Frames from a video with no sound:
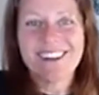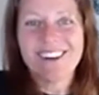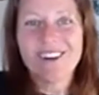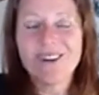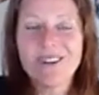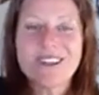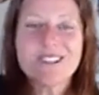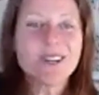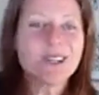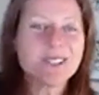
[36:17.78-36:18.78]
All those
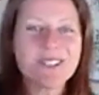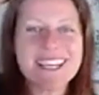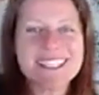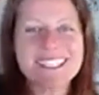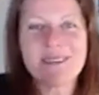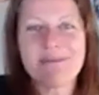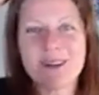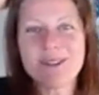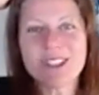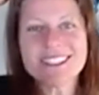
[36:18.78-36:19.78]
contrasting
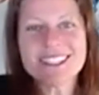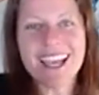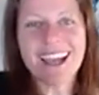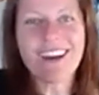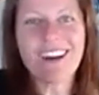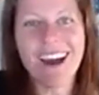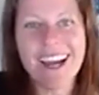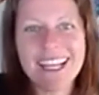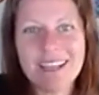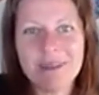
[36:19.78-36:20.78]
emotions are
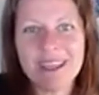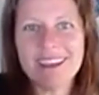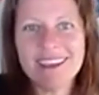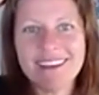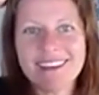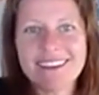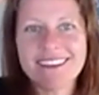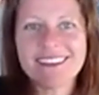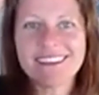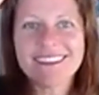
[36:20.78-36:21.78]
guiding me
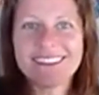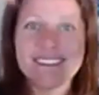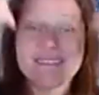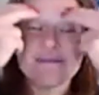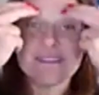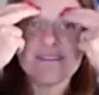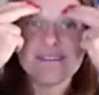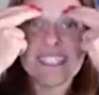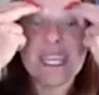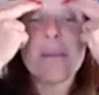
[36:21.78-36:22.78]

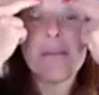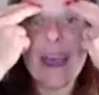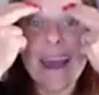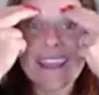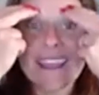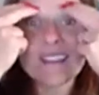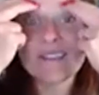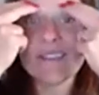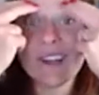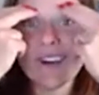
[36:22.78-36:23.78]
to get back into
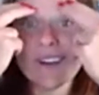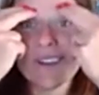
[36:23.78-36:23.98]
flow,